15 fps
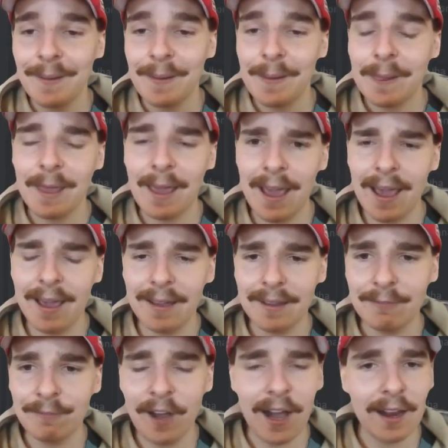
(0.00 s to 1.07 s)
yeah,
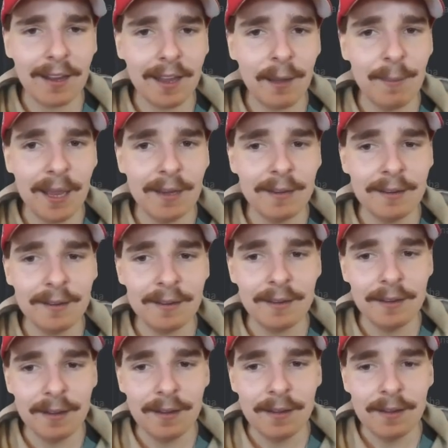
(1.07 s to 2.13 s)
fuck. I mean,
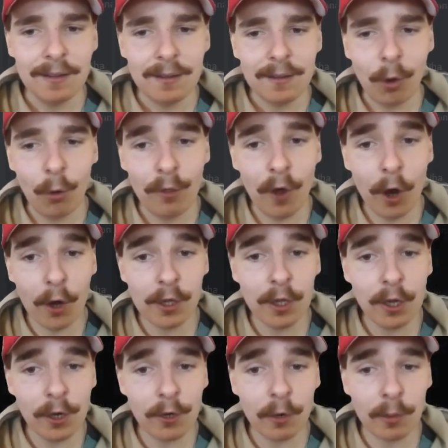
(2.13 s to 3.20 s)
although you
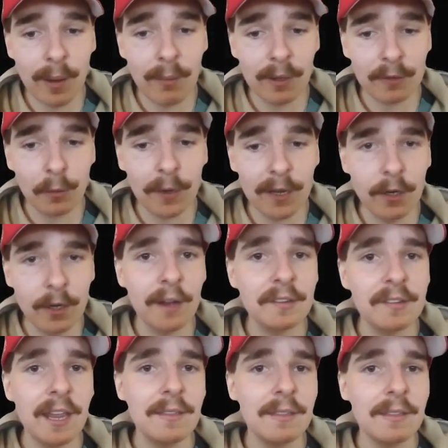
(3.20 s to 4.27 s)
got to remember
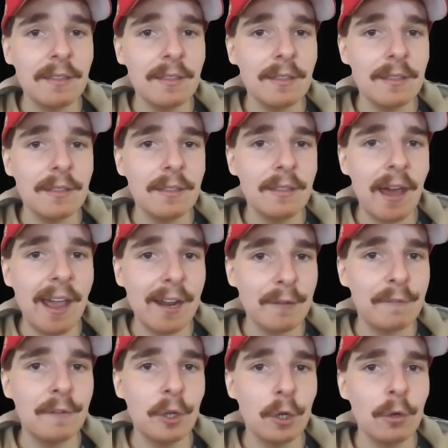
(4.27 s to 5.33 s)
2019, they had a
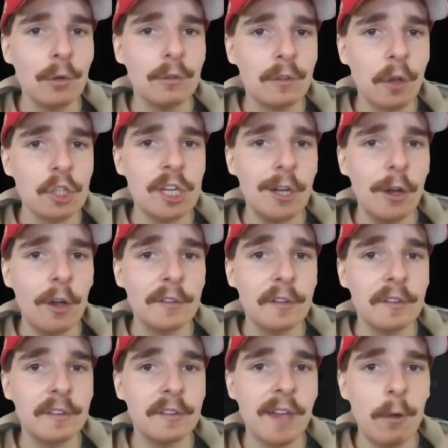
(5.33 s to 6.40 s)
few dodgy
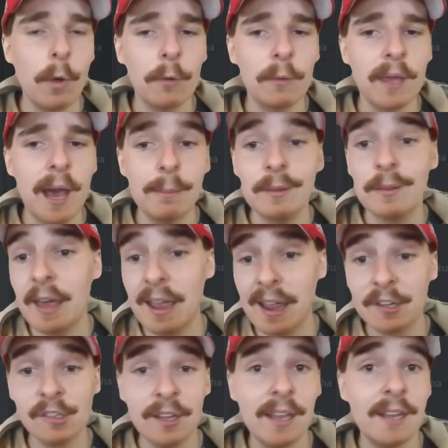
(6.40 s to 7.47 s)
losses that World Cup and they
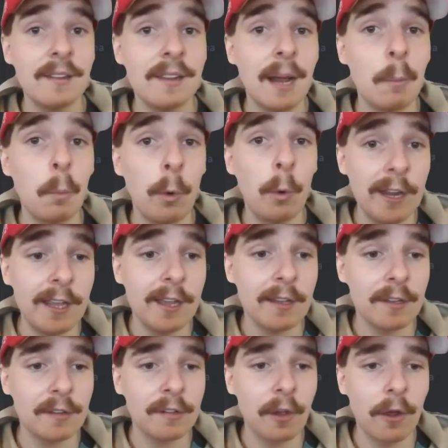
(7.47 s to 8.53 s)
actually ended up winning
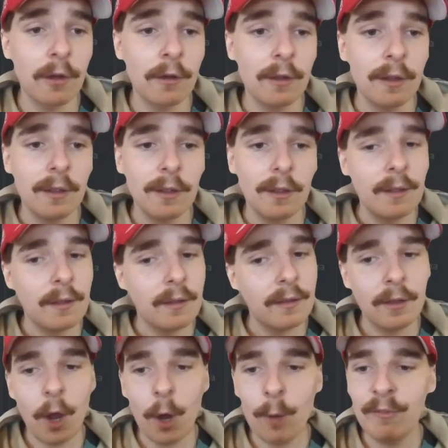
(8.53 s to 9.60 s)
it. So,
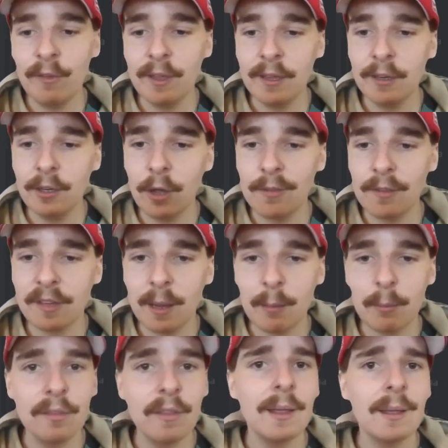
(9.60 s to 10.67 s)
hopefully not the
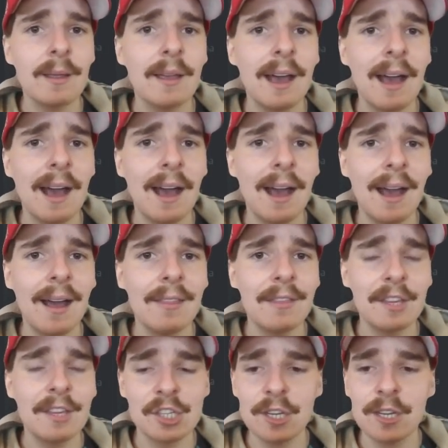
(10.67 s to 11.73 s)
same thing
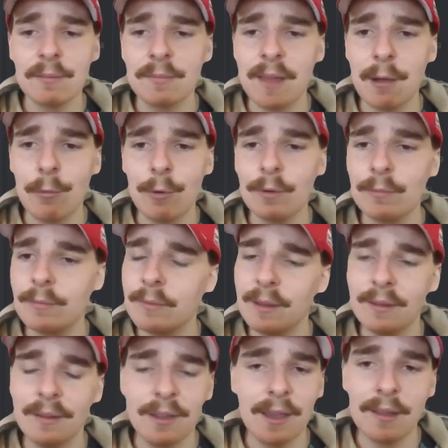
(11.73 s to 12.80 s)
this year. That would
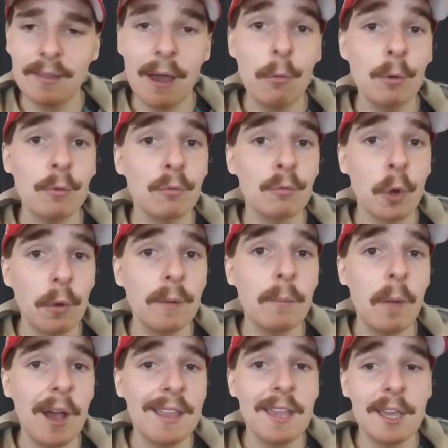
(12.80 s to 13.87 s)
ruin
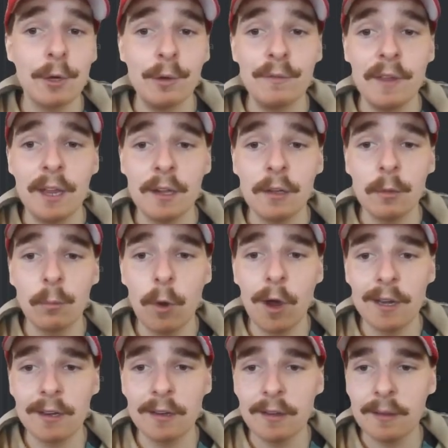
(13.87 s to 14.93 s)
my year if England won.